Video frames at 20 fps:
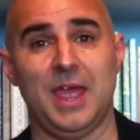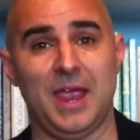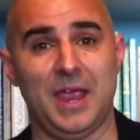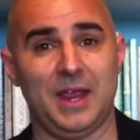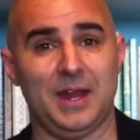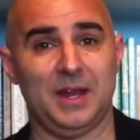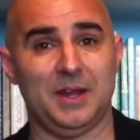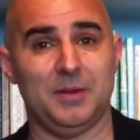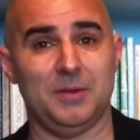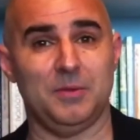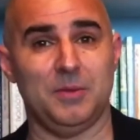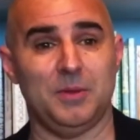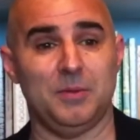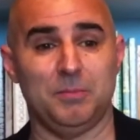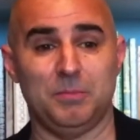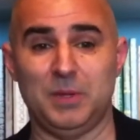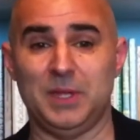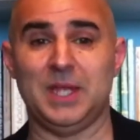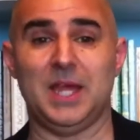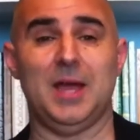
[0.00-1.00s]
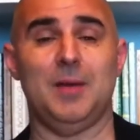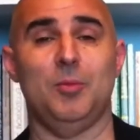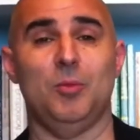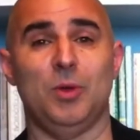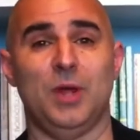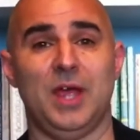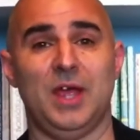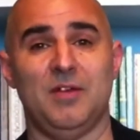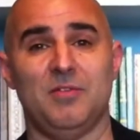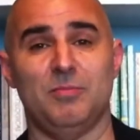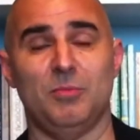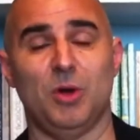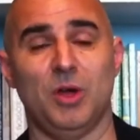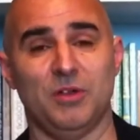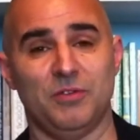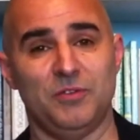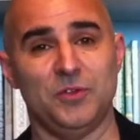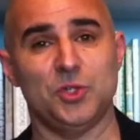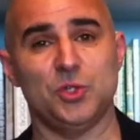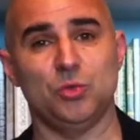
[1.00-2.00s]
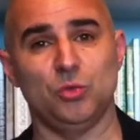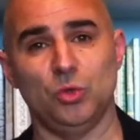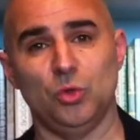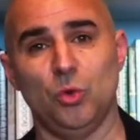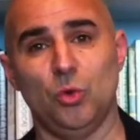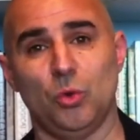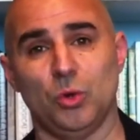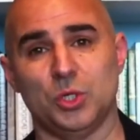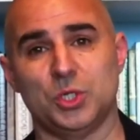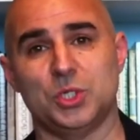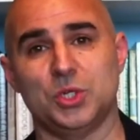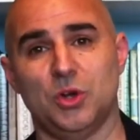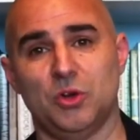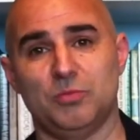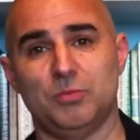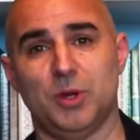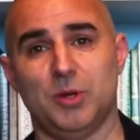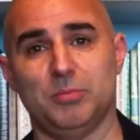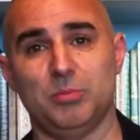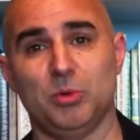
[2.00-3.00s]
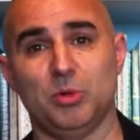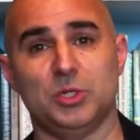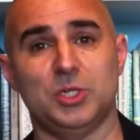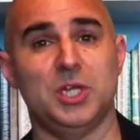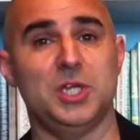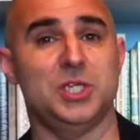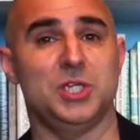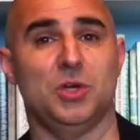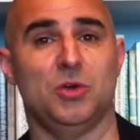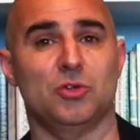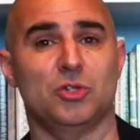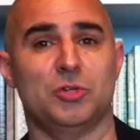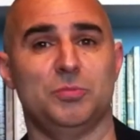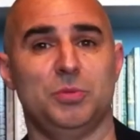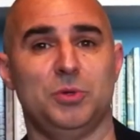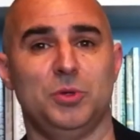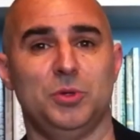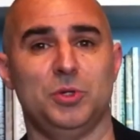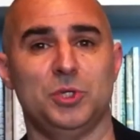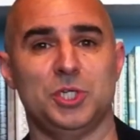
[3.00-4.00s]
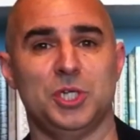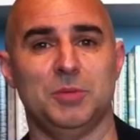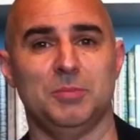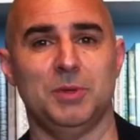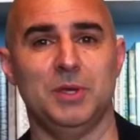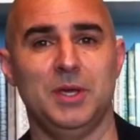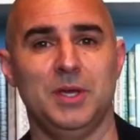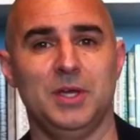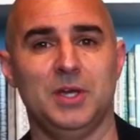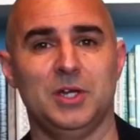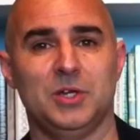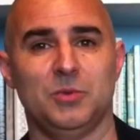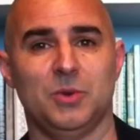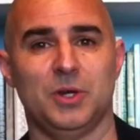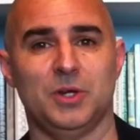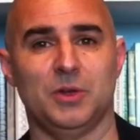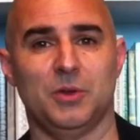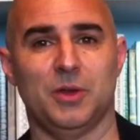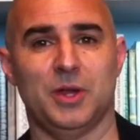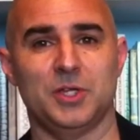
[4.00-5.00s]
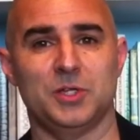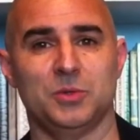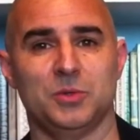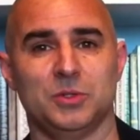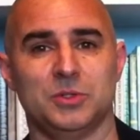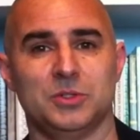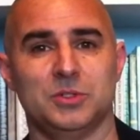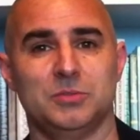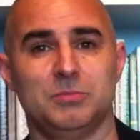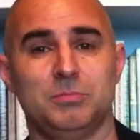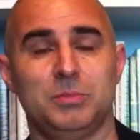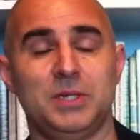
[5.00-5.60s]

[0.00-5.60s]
and being able to have my official launch of my book, Teaching Entrepreneurship to Undergraduates.